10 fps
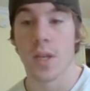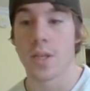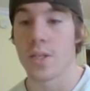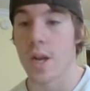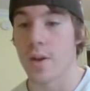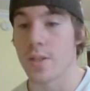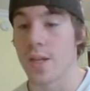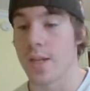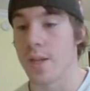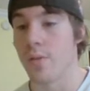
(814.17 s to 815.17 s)
Shattered
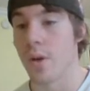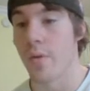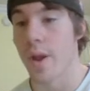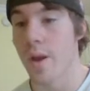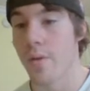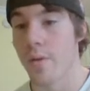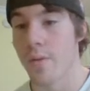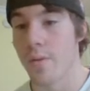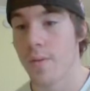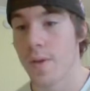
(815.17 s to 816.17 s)
Psyche will go down.
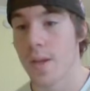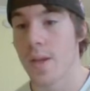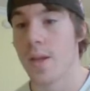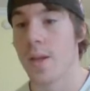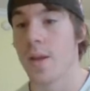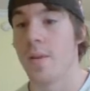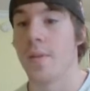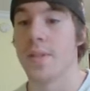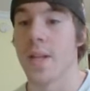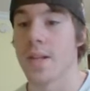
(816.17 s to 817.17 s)

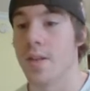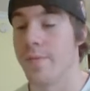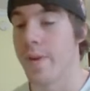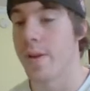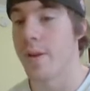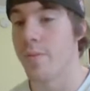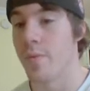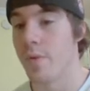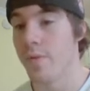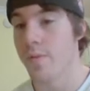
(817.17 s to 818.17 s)
This is actually a very good
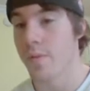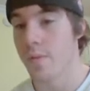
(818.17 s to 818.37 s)
move,